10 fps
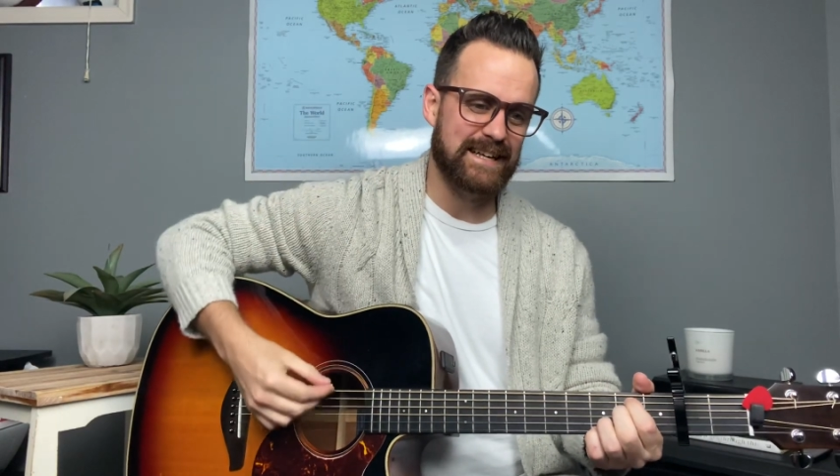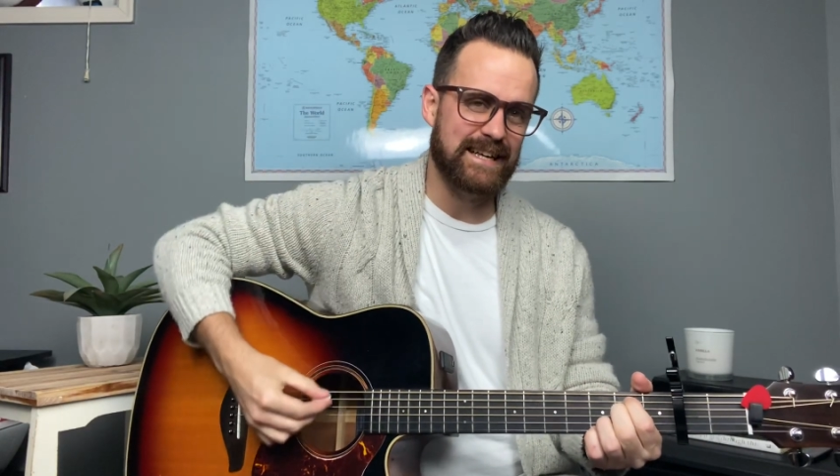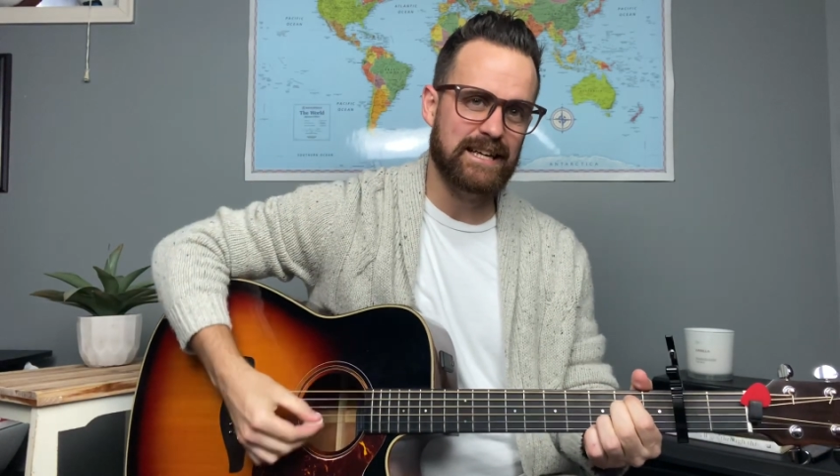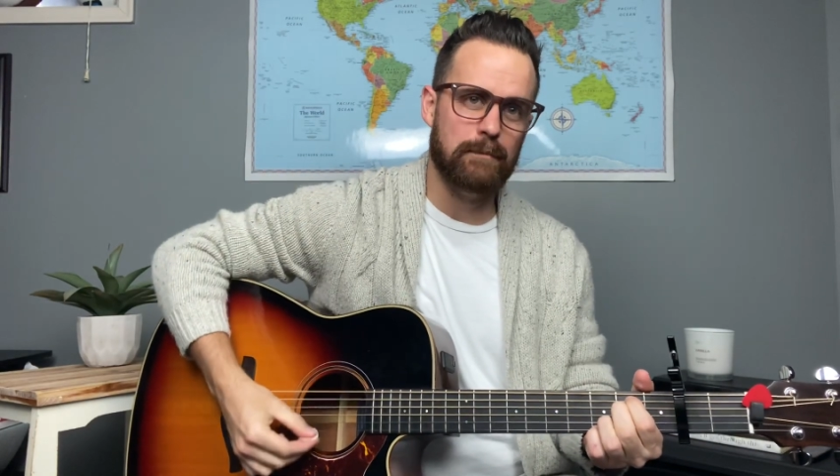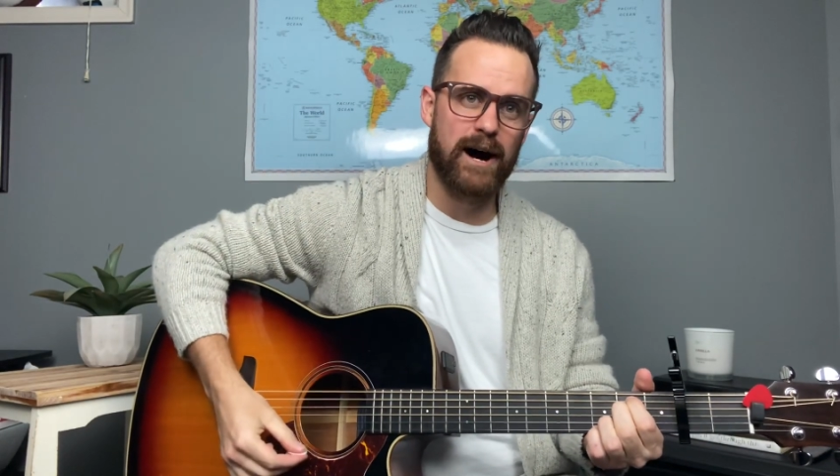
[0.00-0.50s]

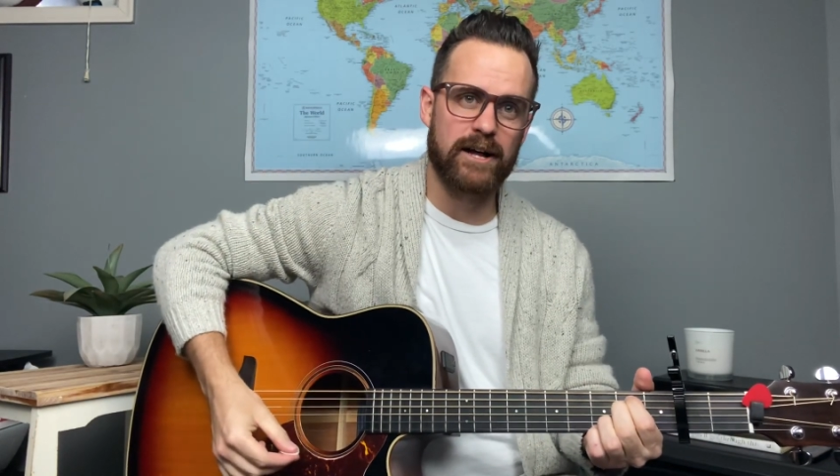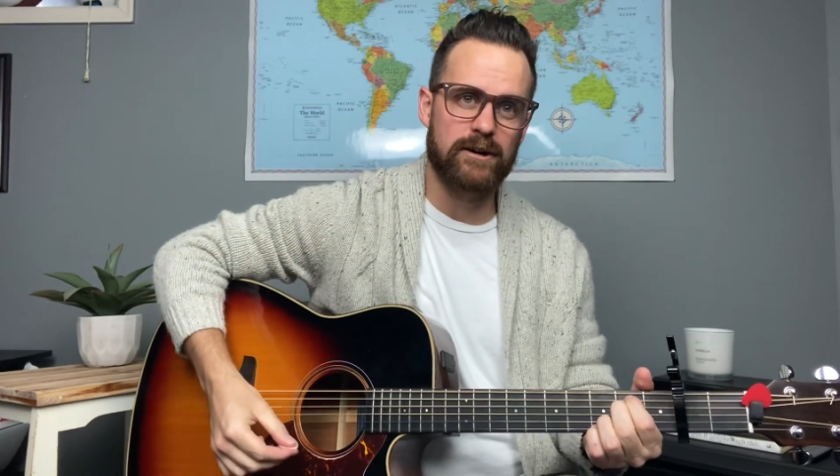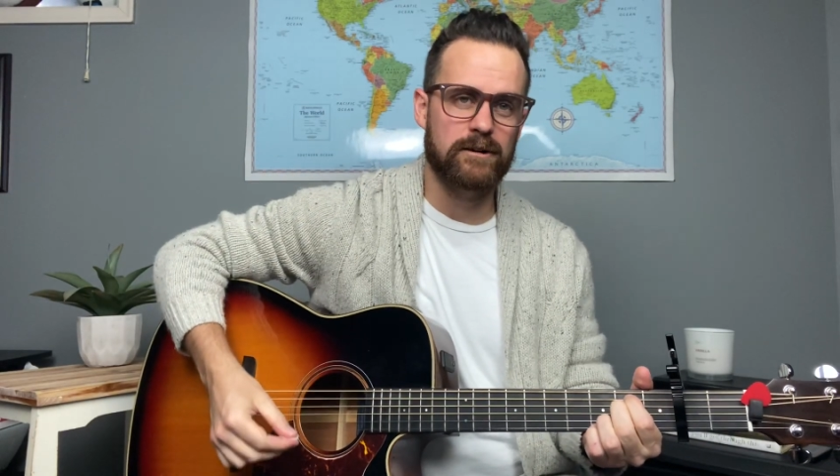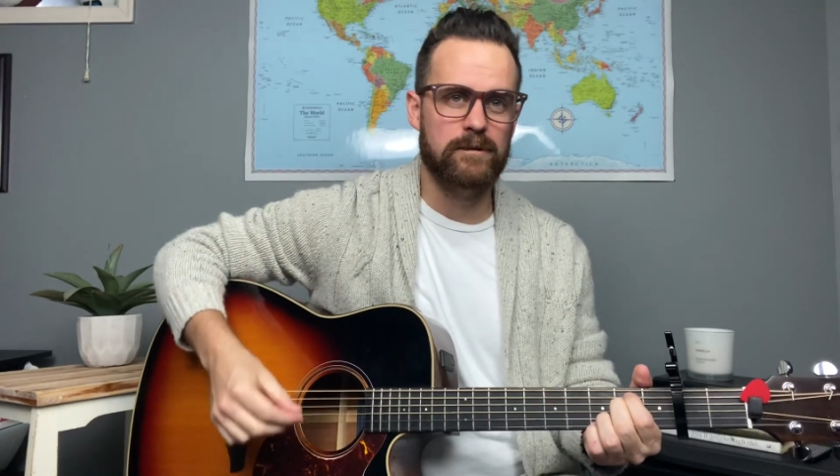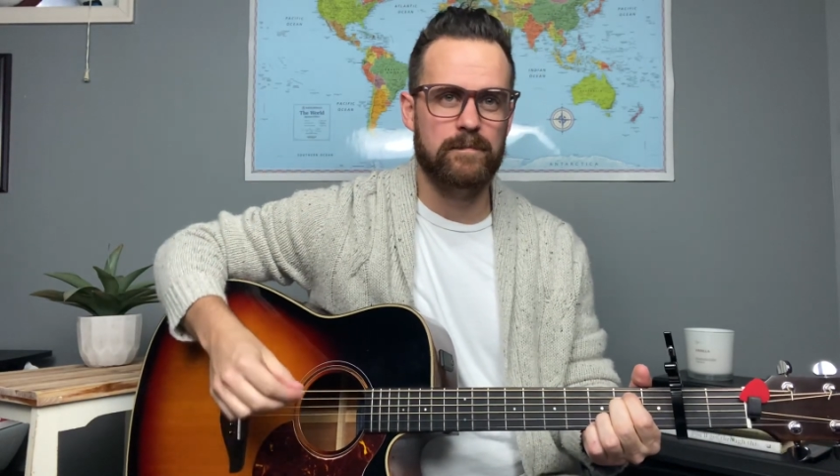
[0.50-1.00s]
E
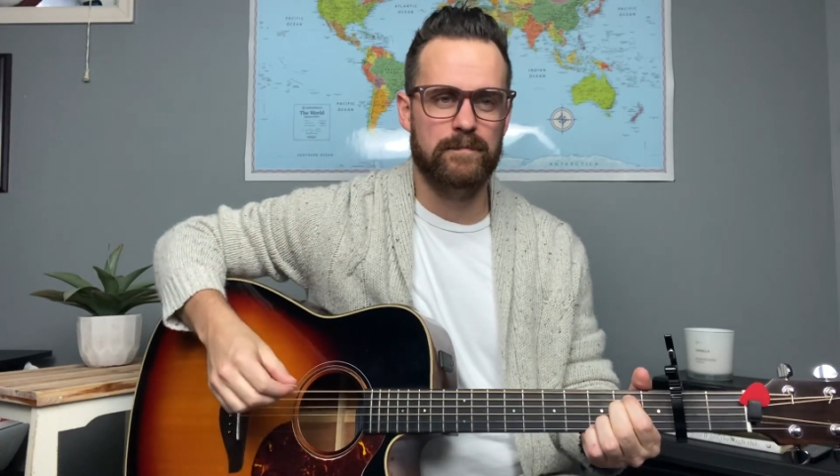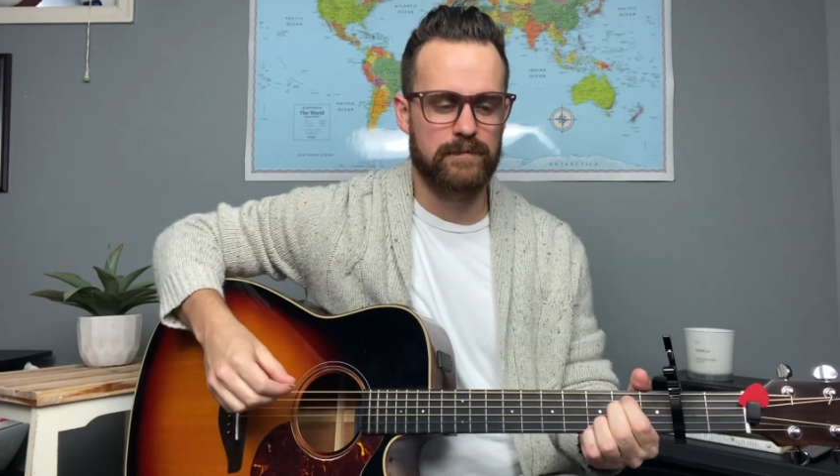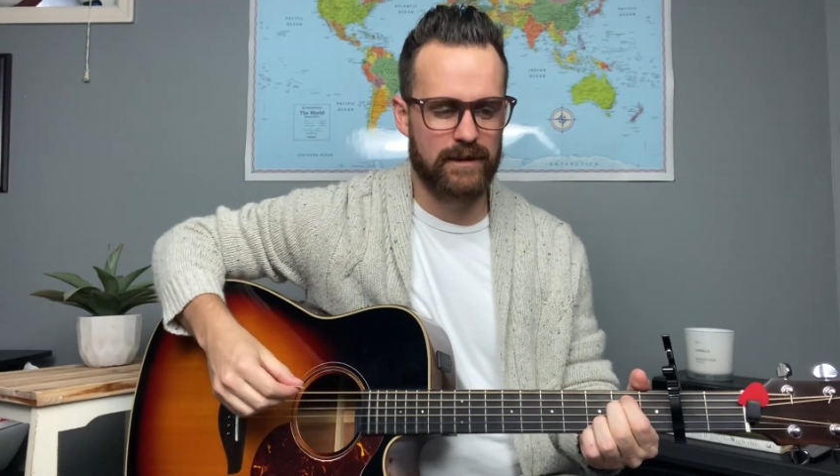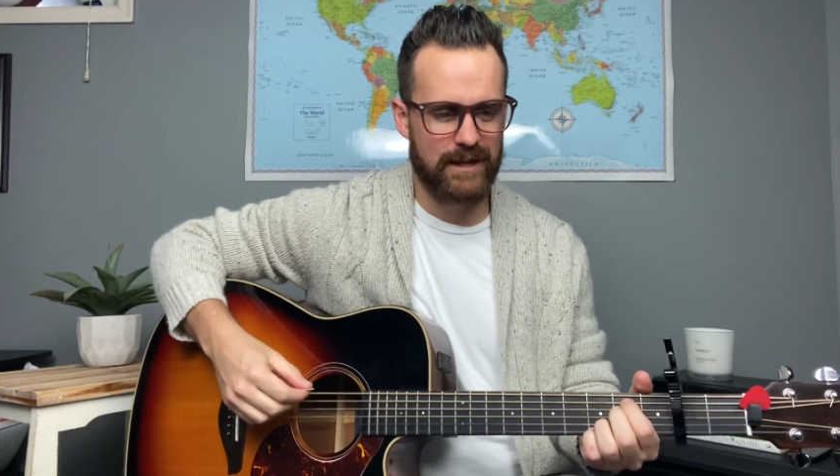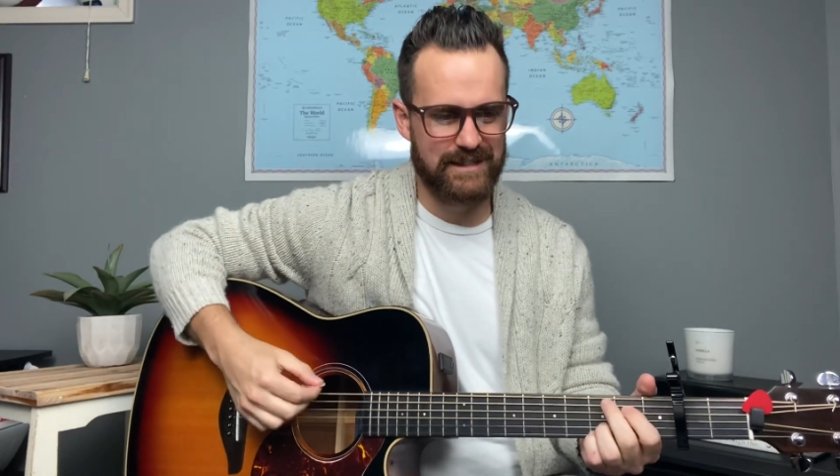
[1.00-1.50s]
minor,
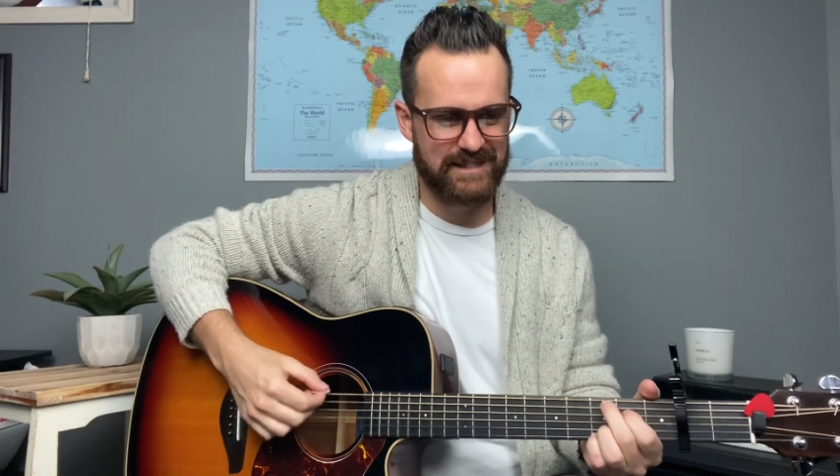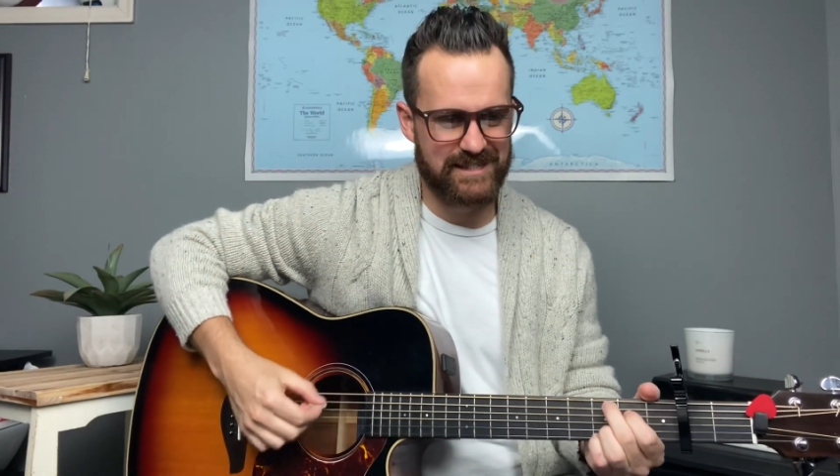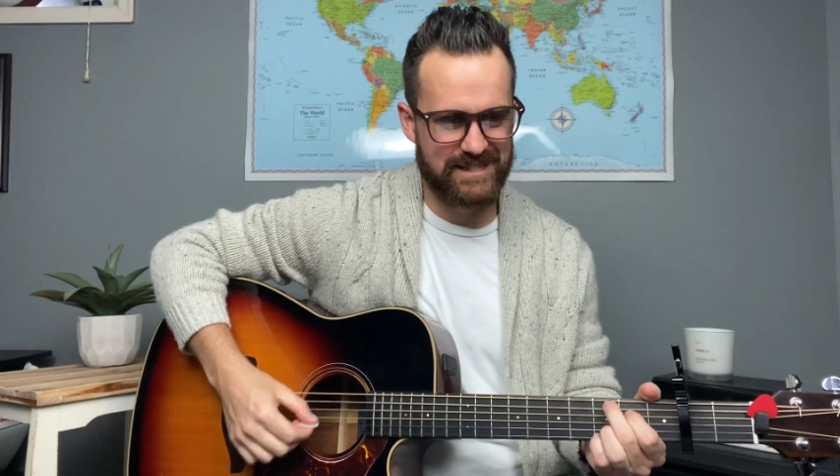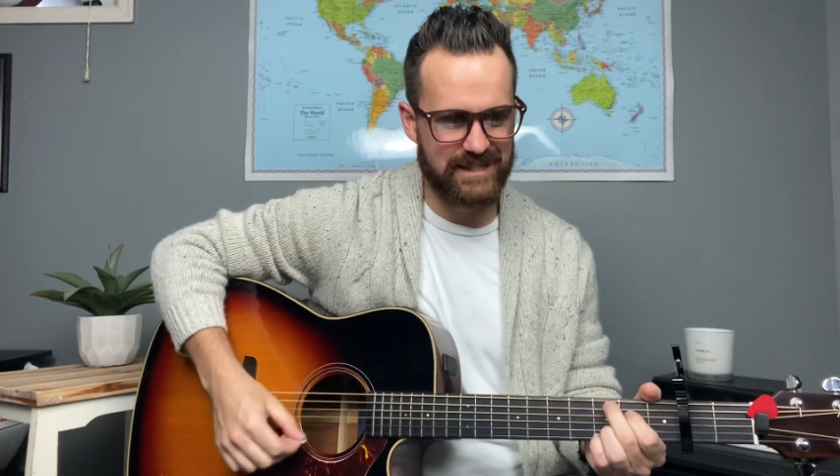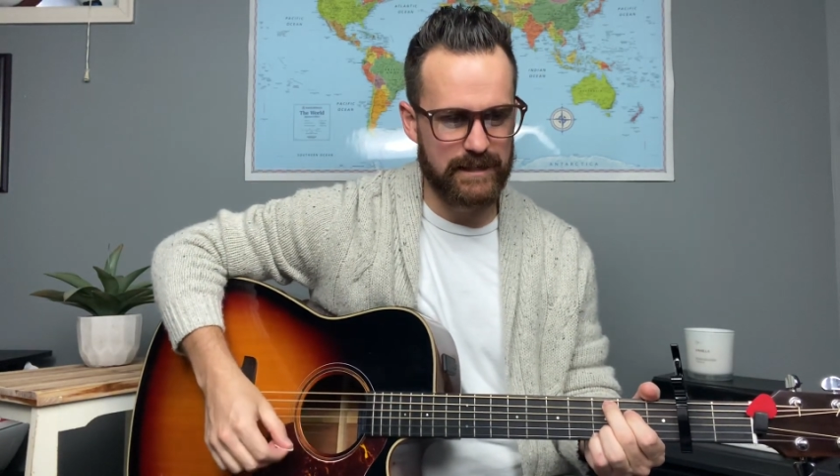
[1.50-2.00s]

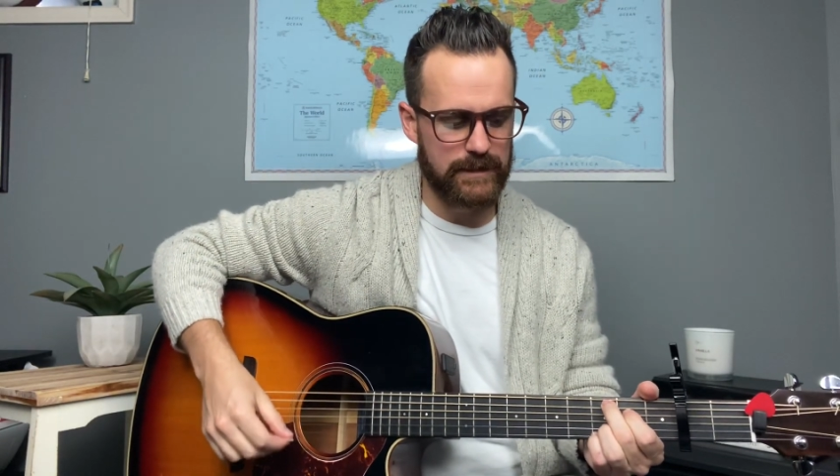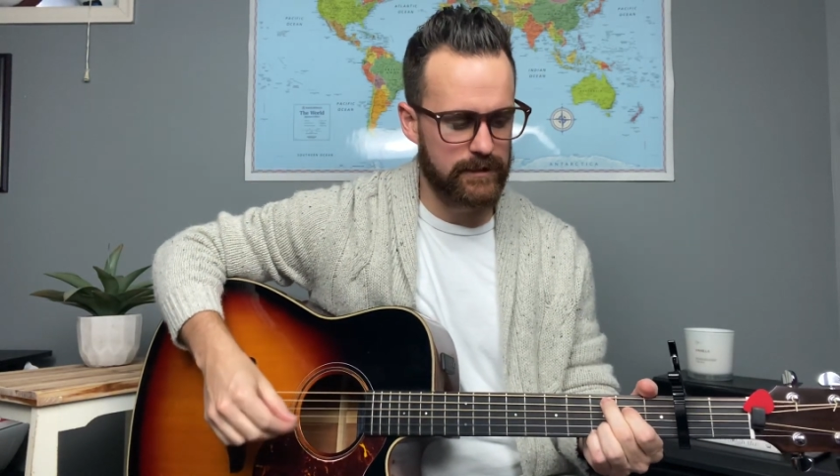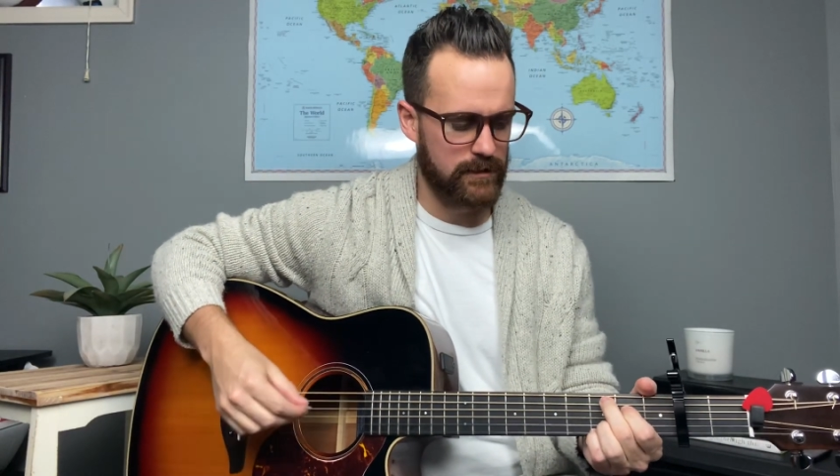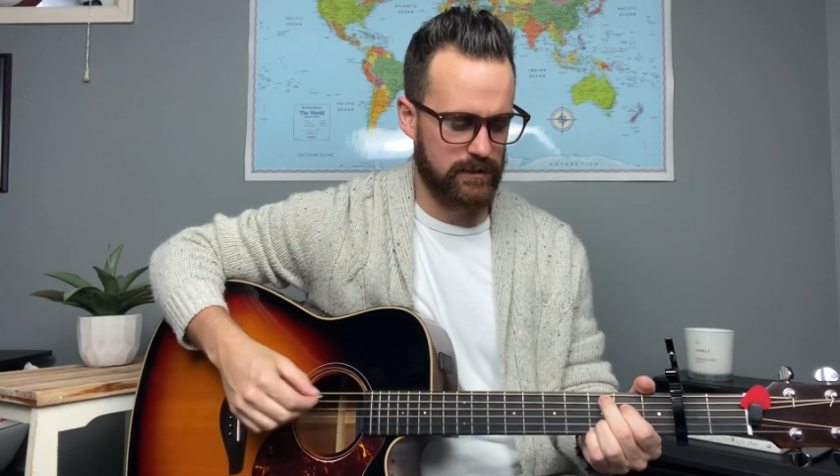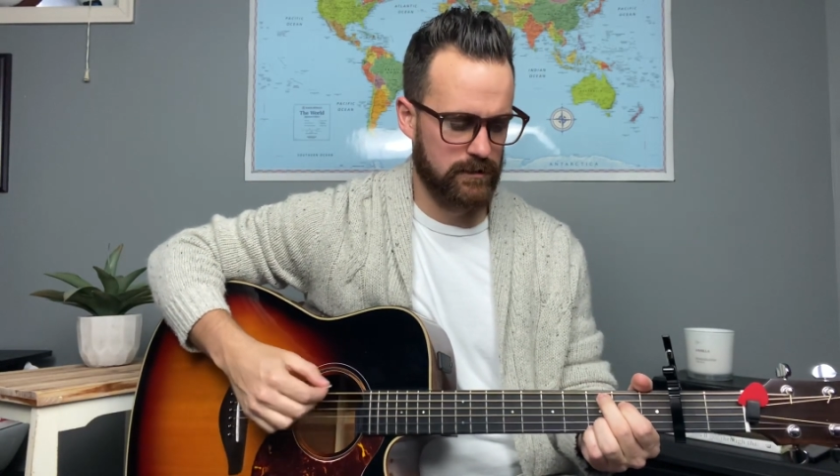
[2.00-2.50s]
C,